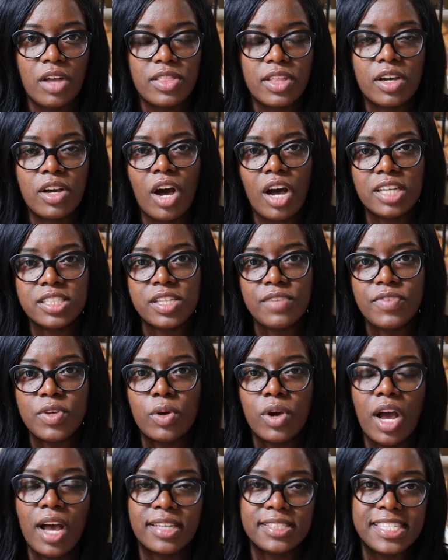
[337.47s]
the cost of
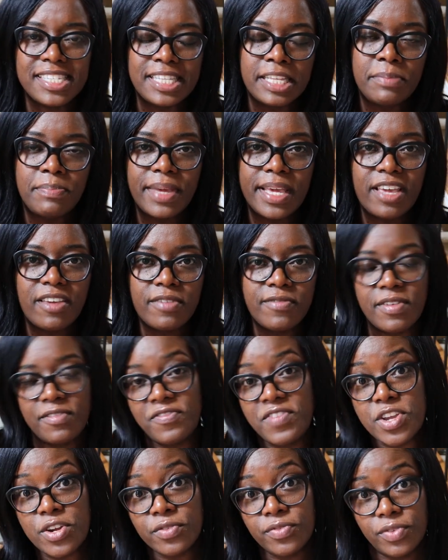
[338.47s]
you constantly being
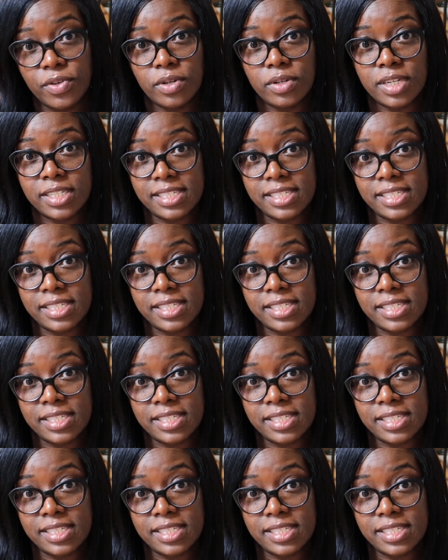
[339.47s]
fearful,